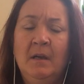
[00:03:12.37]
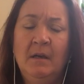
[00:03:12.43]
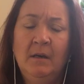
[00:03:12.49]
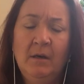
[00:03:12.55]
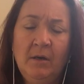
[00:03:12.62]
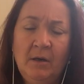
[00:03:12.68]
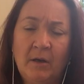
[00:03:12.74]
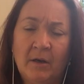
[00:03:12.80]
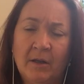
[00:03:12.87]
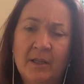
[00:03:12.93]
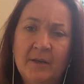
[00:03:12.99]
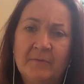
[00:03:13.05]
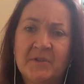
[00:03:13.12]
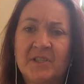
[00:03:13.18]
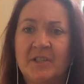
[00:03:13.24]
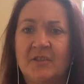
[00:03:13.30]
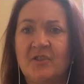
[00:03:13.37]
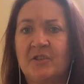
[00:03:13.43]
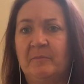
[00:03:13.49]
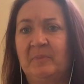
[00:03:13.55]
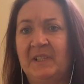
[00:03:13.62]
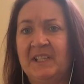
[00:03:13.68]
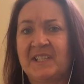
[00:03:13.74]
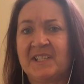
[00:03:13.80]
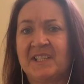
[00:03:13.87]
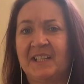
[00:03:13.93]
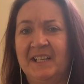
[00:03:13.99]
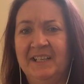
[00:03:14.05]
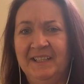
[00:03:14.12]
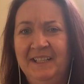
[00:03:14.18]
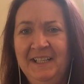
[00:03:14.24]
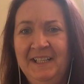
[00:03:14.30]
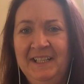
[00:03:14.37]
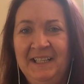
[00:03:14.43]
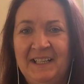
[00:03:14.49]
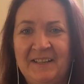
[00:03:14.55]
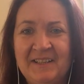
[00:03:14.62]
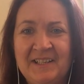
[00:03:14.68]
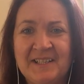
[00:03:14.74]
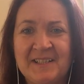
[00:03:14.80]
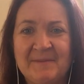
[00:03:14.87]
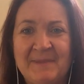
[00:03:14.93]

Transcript: oh, that was such a blessing. It's